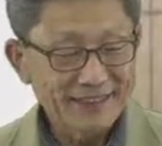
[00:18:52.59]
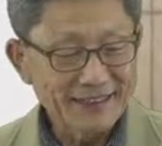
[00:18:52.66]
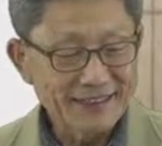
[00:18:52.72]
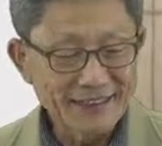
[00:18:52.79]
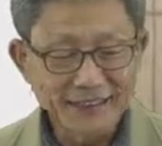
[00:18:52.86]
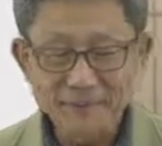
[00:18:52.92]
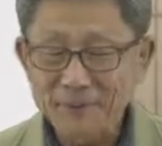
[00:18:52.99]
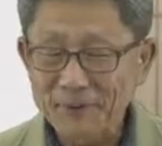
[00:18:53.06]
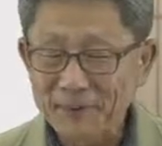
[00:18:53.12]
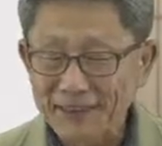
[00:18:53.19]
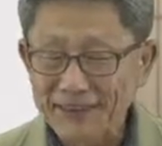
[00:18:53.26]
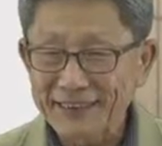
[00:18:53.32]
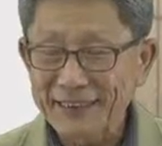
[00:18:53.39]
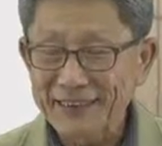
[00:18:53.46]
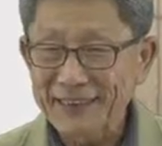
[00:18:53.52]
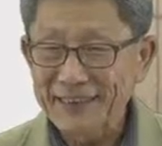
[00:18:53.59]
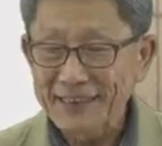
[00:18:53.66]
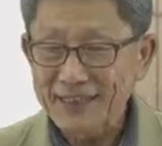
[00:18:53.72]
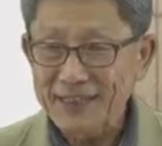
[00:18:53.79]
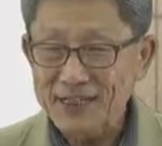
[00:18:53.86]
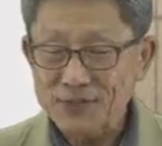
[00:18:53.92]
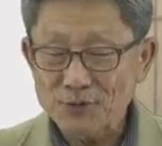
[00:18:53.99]
Number one
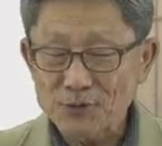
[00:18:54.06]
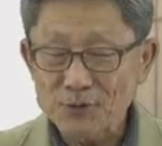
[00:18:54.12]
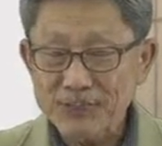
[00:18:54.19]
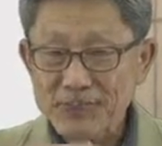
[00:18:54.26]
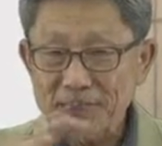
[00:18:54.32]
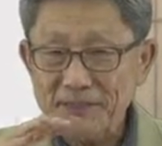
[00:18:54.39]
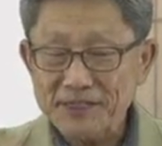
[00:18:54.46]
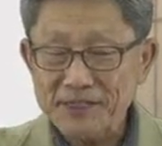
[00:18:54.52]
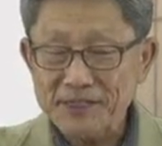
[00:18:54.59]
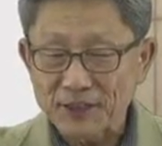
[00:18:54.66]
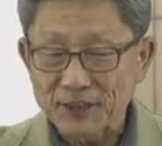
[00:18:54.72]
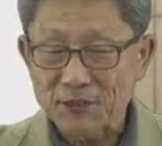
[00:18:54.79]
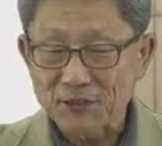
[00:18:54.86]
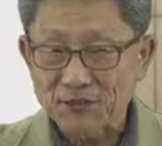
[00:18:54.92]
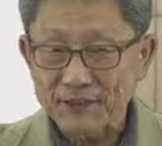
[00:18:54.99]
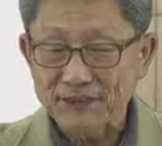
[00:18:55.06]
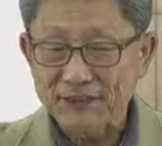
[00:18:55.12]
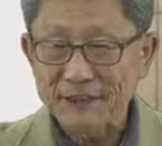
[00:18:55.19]
is to substitute